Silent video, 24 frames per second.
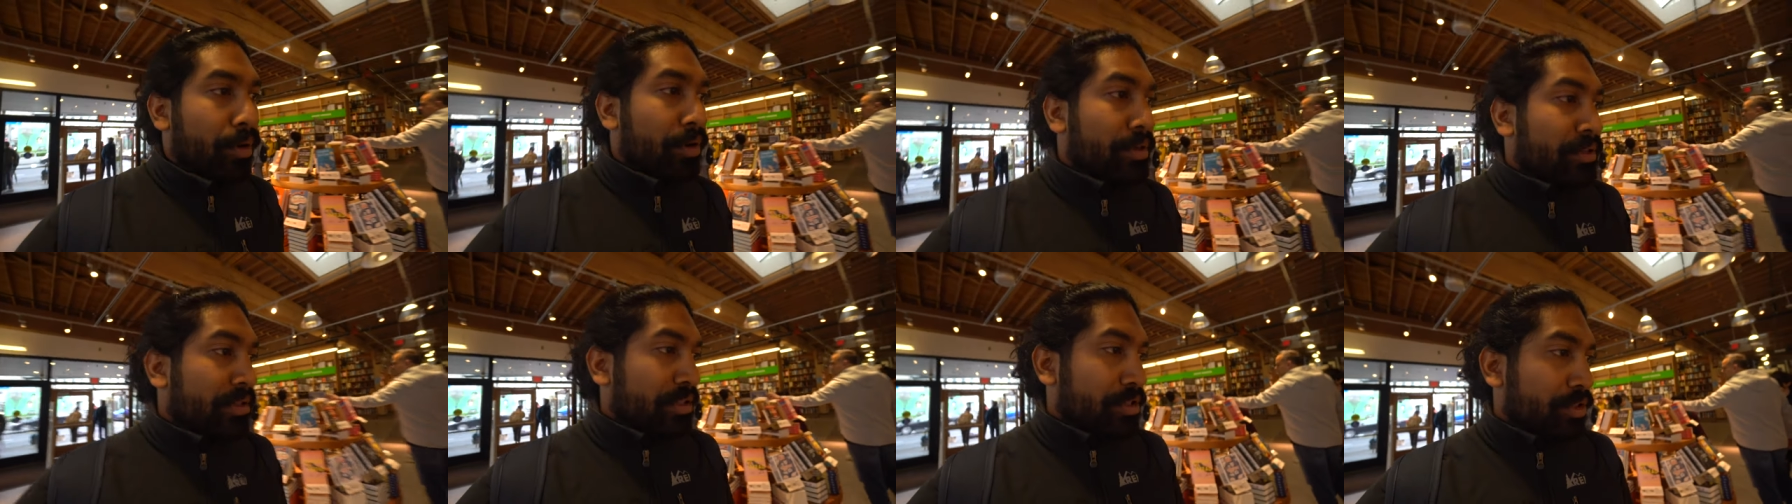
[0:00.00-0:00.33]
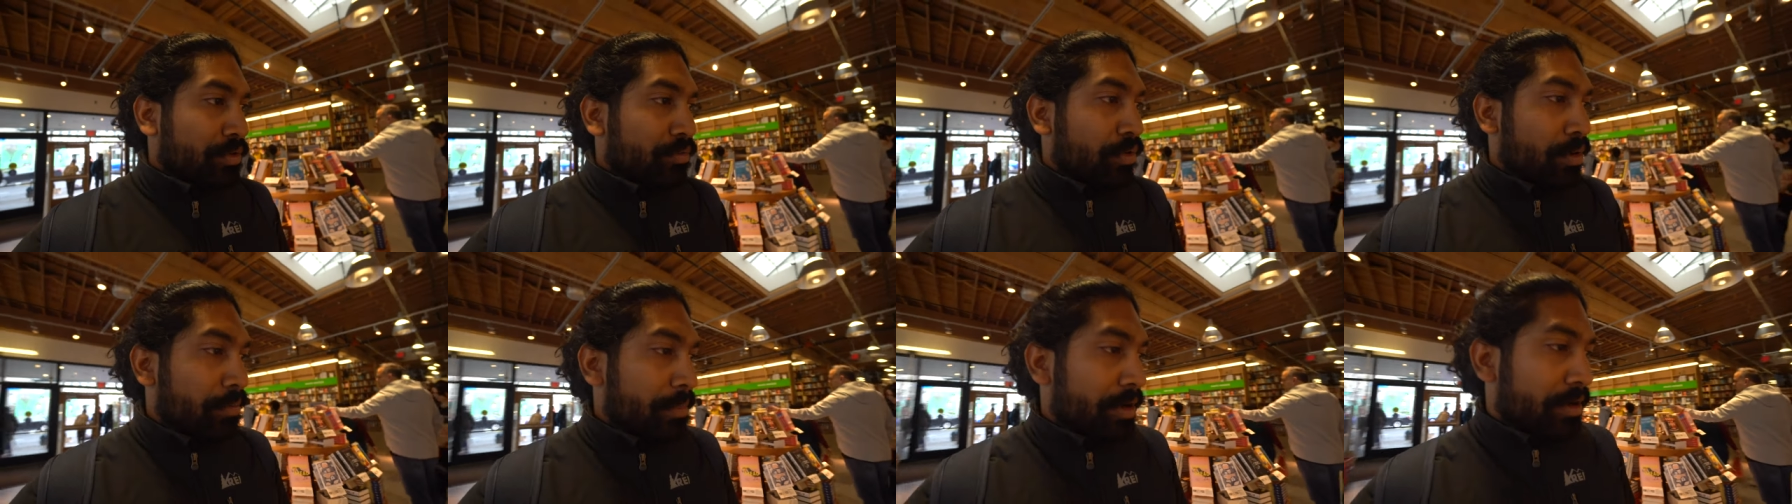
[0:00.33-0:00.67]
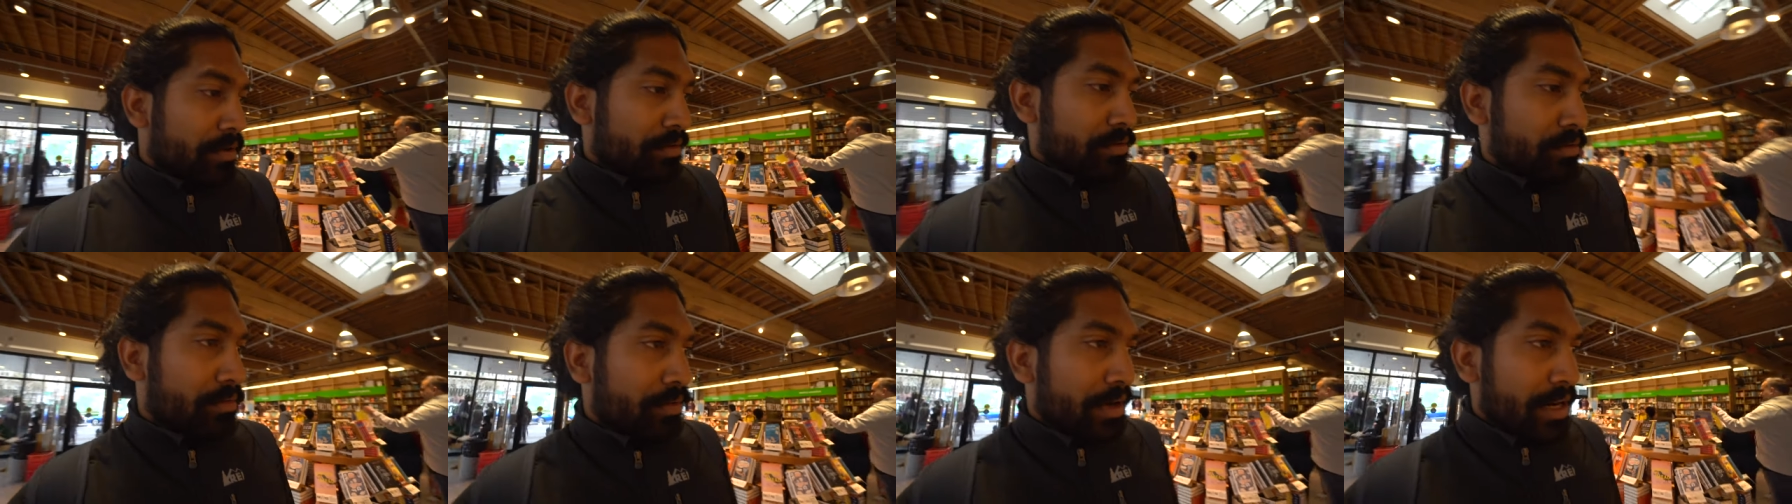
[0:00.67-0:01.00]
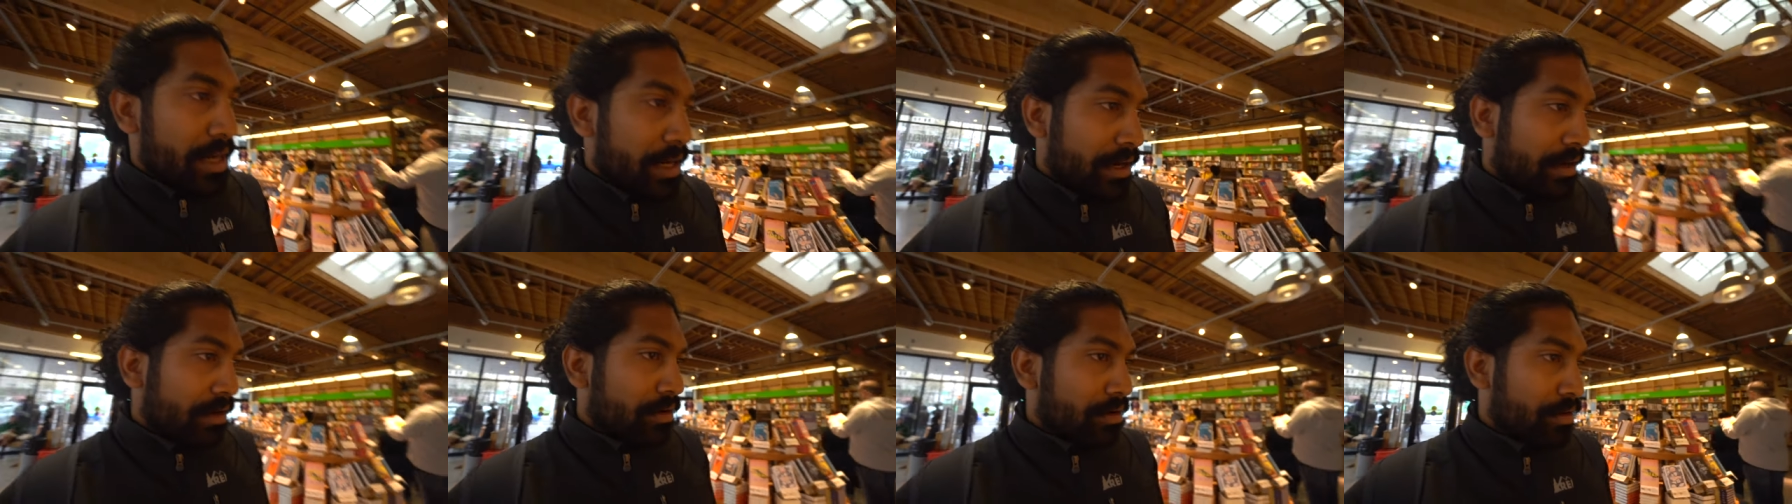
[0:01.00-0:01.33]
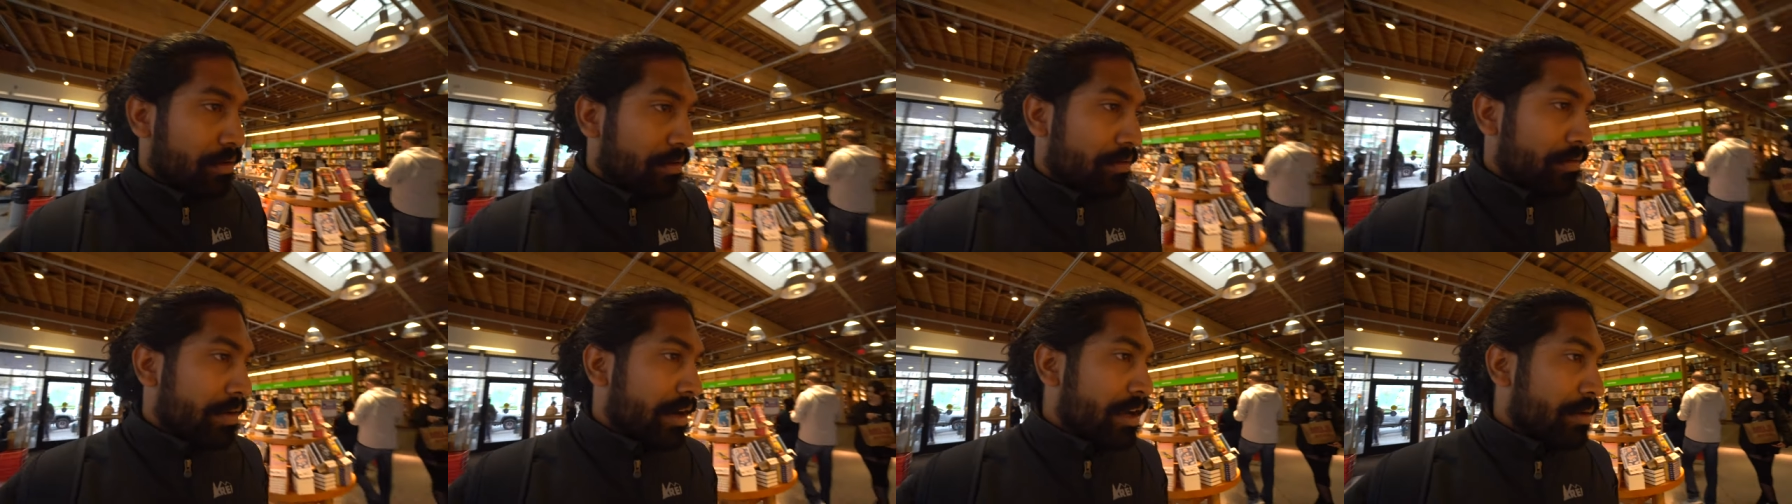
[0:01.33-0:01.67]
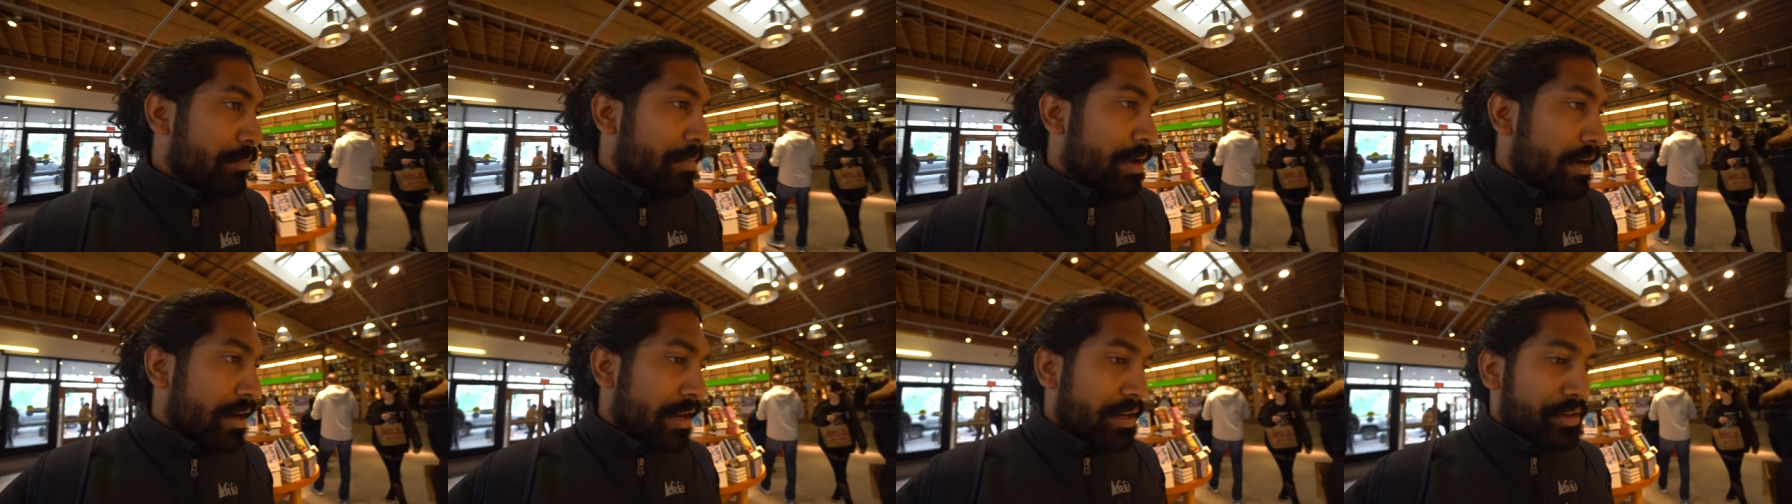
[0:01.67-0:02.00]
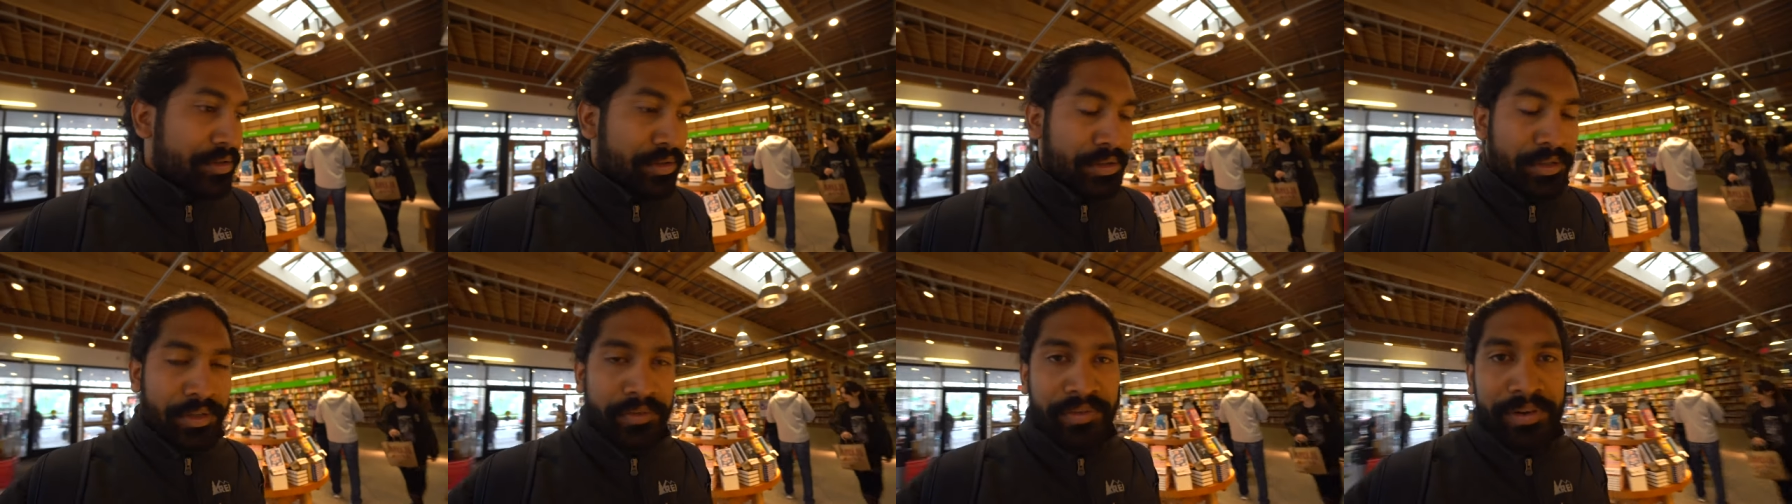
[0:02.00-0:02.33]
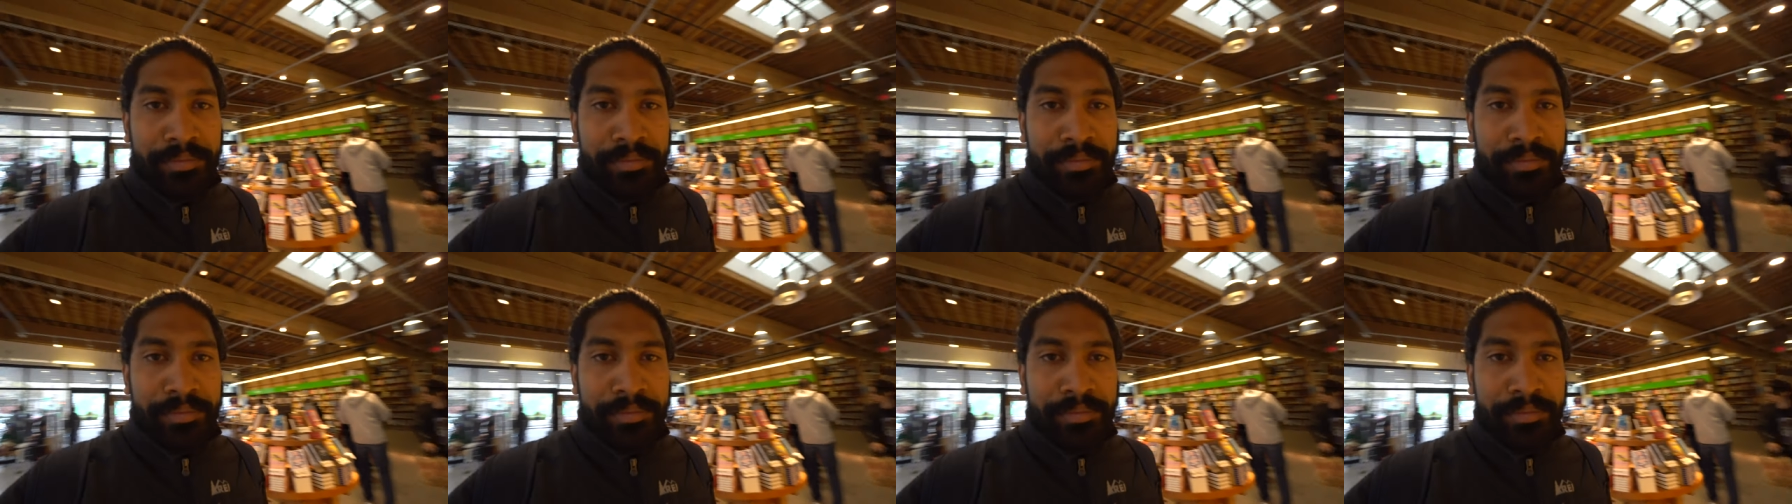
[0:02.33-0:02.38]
books that you want me to read or recommendations